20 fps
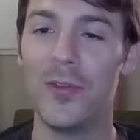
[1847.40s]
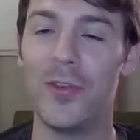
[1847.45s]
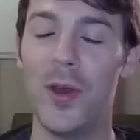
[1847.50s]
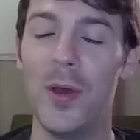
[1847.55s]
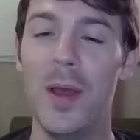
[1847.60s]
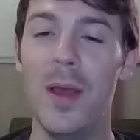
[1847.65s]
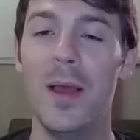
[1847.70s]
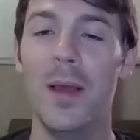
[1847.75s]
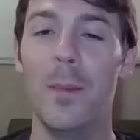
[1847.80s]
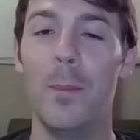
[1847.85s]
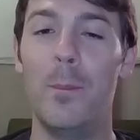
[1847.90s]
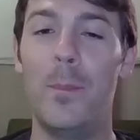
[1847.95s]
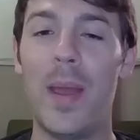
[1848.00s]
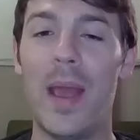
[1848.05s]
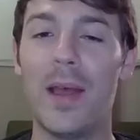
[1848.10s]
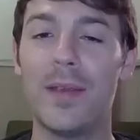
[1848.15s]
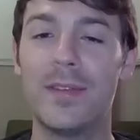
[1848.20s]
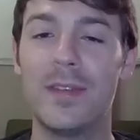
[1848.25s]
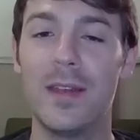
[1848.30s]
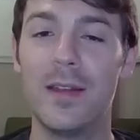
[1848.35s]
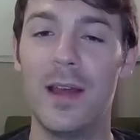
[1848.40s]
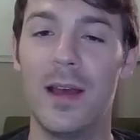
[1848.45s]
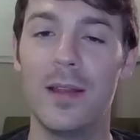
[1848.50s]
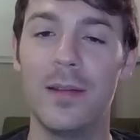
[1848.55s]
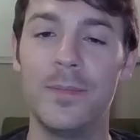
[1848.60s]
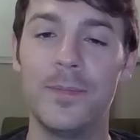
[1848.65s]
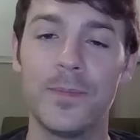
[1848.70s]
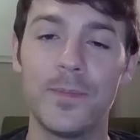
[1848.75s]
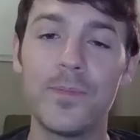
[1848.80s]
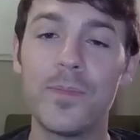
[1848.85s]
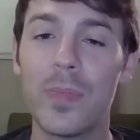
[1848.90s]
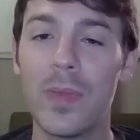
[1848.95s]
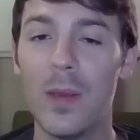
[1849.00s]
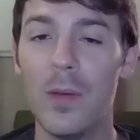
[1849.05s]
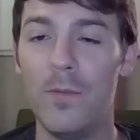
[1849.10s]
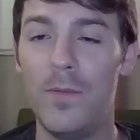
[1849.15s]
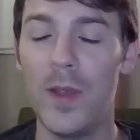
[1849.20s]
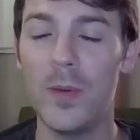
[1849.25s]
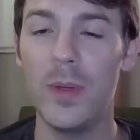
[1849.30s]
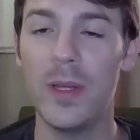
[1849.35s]
So Bastiodon,
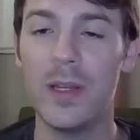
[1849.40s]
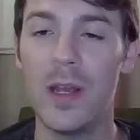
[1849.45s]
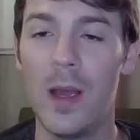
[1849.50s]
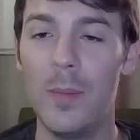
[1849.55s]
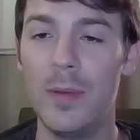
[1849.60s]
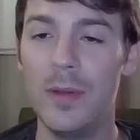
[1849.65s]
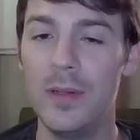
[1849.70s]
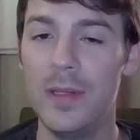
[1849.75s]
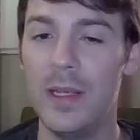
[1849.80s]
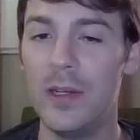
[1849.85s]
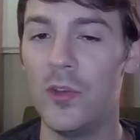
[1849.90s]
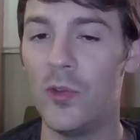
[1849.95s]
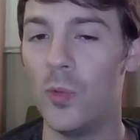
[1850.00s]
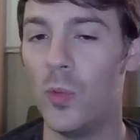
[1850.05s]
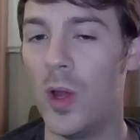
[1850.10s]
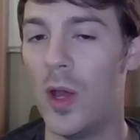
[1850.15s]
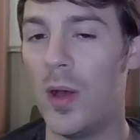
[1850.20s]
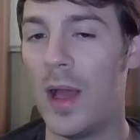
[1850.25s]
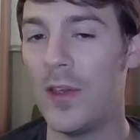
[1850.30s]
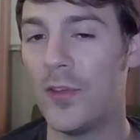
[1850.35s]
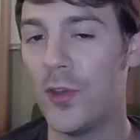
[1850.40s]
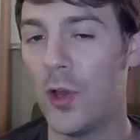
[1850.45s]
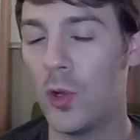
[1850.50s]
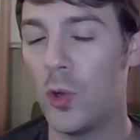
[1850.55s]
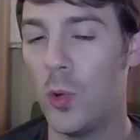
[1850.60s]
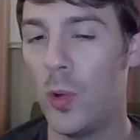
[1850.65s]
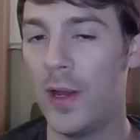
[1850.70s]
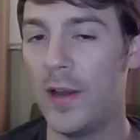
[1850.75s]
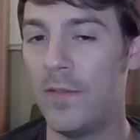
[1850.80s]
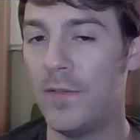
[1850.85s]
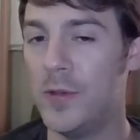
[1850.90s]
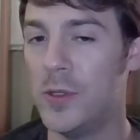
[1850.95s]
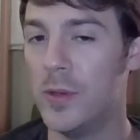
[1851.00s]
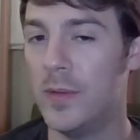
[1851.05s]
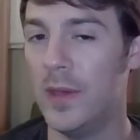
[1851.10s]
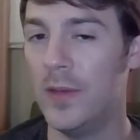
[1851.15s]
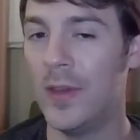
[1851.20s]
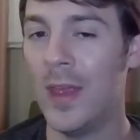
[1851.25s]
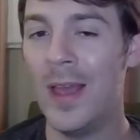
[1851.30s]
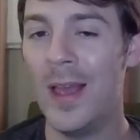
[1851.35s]
very common lead as well. I saw quite a few
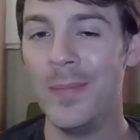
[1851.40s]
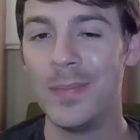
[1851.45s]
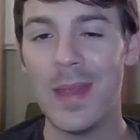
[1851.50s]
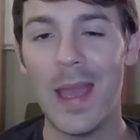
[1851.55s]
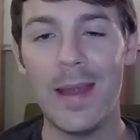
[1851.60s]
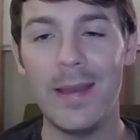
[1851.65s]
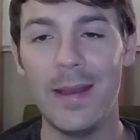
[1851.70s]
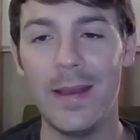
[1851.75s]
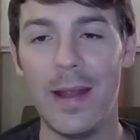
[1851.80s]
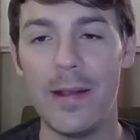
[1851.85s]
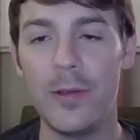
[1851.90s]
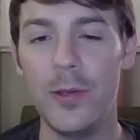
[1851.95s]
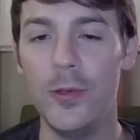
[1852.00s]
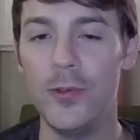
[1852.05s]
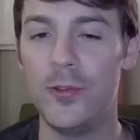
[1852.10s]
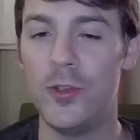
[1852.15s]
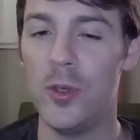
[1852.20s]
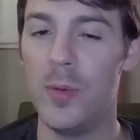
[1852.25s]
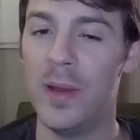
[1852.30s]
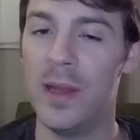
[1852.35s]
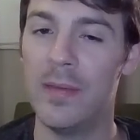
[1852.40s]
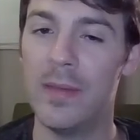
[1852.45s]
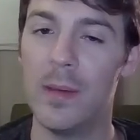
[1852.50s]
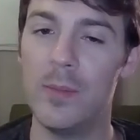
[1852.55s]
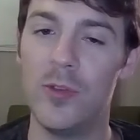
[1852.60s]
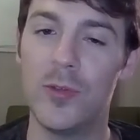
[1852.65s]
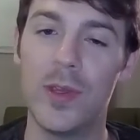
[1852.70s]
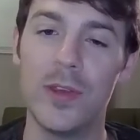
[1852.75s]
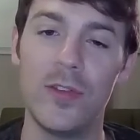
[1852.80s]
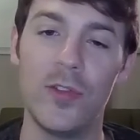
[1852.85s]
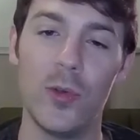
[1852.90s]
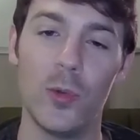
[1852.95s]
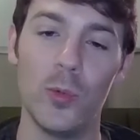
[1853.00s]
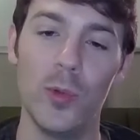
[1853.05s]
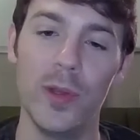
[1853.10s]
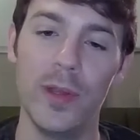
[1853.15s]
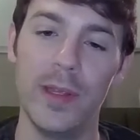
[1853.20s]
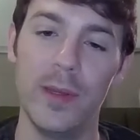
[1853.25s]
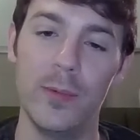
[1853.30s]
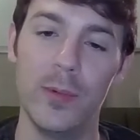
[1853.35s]
of these. I didn't include too many of them just because it's a
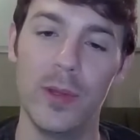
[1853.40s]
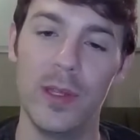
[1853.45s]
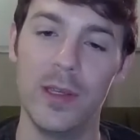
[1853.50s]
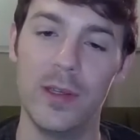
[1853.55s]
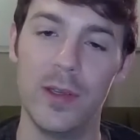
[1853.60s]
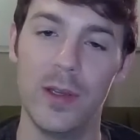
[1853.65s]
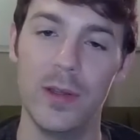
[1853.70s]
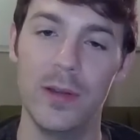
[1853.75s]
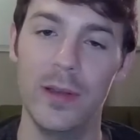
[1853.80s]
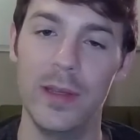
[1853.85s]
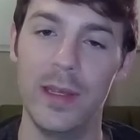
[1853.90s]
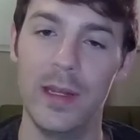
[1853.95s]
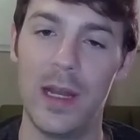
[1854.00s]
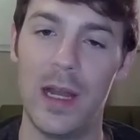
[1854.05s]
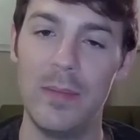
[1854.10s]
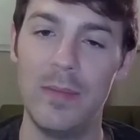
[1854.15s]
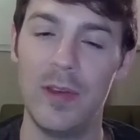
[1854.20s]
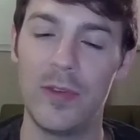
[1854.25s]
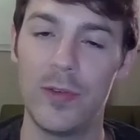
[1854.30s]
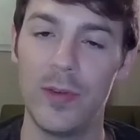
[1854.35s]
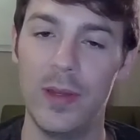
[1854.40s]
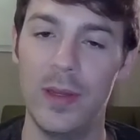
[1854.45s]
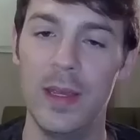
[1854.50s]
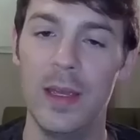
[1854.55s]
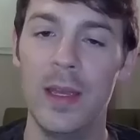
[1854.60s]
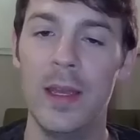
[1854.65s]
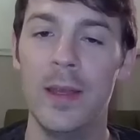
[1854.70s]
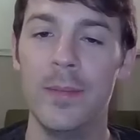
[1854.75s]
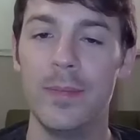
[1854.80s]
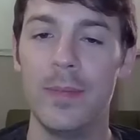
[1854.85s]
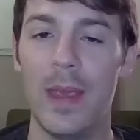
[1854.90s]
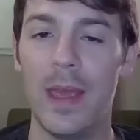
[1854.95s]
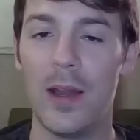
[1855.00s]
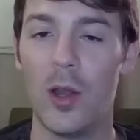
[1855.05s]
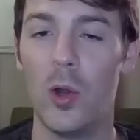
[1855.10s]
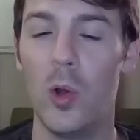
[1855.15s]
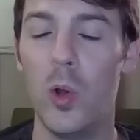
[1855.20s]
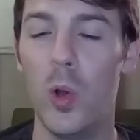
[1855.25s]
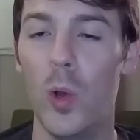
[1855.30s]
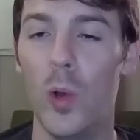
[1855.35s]
really, really good lead, obviously. And
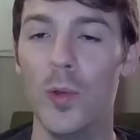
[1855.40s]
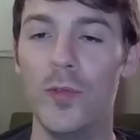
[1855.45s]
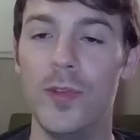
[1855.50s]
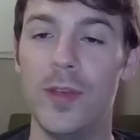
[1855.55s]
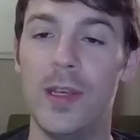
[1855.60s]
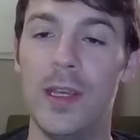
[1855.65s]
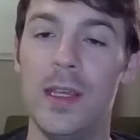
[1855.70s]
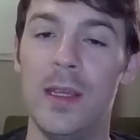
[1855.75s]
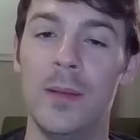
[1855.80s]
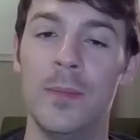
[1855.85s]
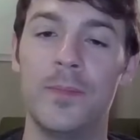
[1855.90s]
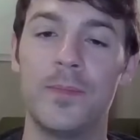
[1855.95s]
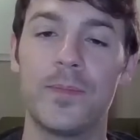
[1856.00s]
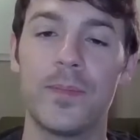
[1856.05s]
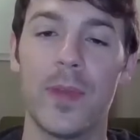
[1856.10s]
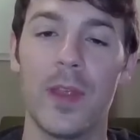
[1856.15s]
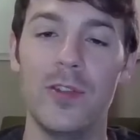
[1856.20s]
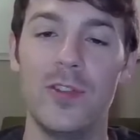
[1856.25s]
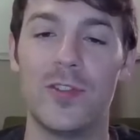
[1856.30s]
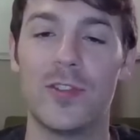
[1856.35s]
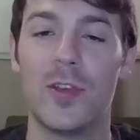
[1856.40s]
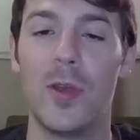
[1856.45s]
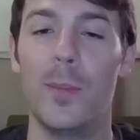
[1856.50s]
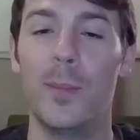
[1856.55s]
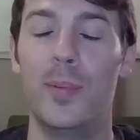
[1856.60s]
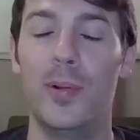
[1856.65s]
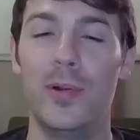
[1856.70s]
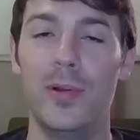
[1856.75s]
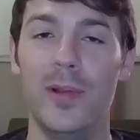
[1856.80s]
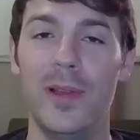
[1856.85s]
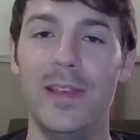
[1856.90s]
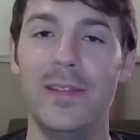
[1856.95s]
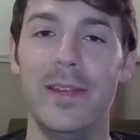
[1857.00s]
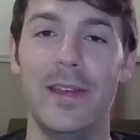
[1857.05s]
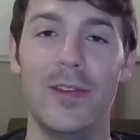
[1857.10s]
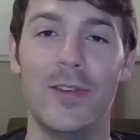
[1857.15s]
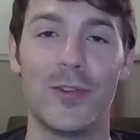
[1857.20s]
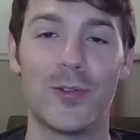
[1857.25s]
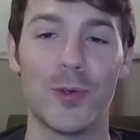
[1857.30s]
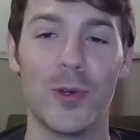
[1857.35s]
our whole team just
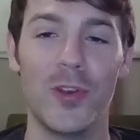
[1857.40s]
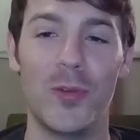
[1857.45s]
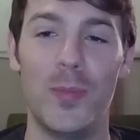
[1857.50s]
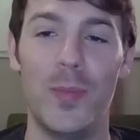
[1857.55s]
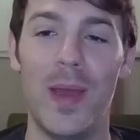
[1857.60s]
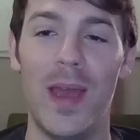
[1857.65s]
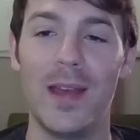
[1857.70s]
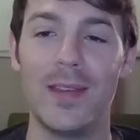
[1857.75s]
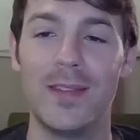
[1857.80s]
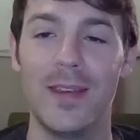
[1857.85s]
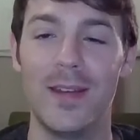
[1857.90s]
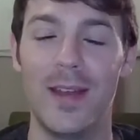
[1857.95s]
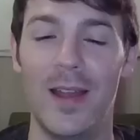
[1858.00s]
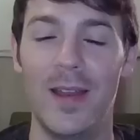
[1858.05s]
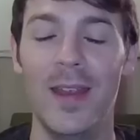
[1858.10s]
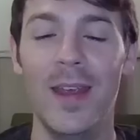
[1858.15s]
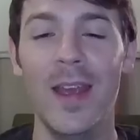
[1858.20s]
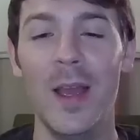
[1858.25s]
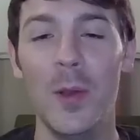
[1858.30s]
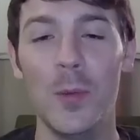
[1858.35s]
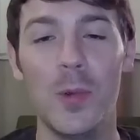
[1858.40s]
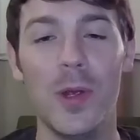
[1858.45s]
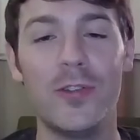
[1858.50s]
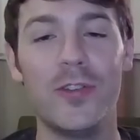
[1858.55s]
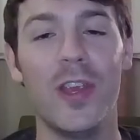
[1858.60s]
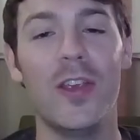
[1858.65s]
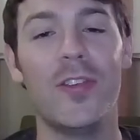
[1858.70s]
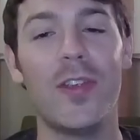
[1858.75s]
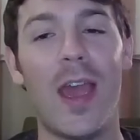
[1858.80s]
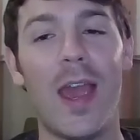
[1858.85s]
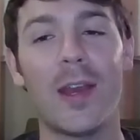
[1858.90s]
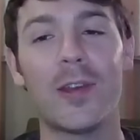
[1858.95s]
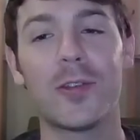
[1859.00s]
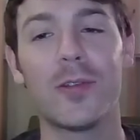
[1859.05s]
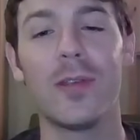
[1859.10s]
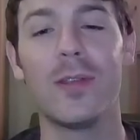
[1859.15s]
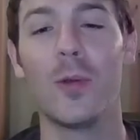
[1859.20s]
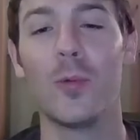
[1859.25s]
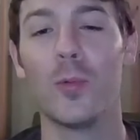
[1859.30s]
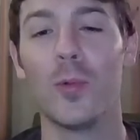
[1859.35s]
completely destroys Bastiodon, which is
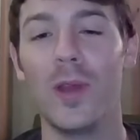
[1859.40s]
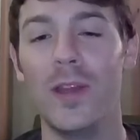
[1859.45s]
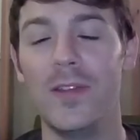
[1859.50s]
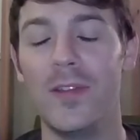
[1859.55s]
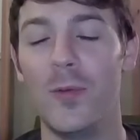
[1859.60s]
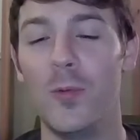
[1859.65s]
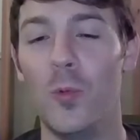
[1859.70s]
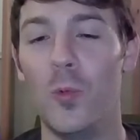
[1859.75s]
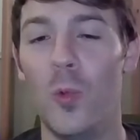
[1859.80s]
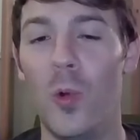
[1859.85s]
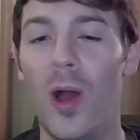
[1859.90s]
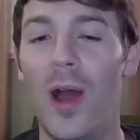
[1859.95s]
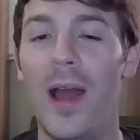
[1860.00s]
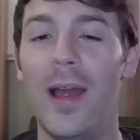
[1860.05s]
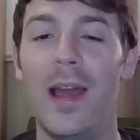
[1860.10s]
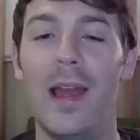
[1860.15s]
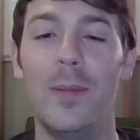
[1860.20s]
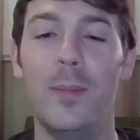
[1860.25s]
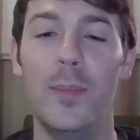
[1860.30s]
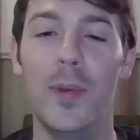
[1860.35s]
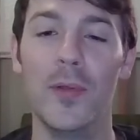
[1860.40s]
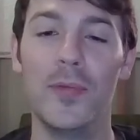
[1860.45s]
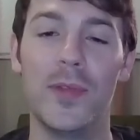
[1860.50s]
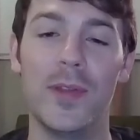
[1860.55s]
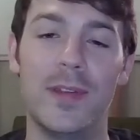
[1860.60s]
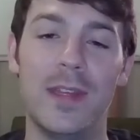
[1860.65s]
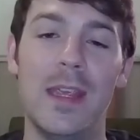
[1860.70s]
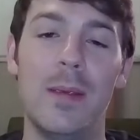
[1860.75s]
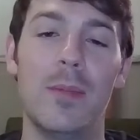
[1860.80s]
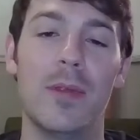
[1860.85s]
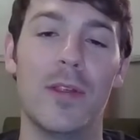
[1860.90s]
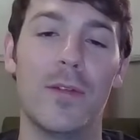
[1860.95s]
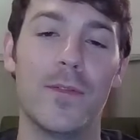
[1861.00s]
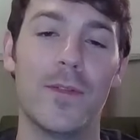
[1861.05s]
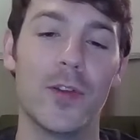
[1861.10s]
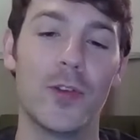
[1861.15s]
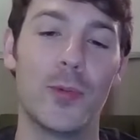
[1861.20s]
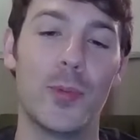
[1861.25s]
actually the reason why I built the team in the first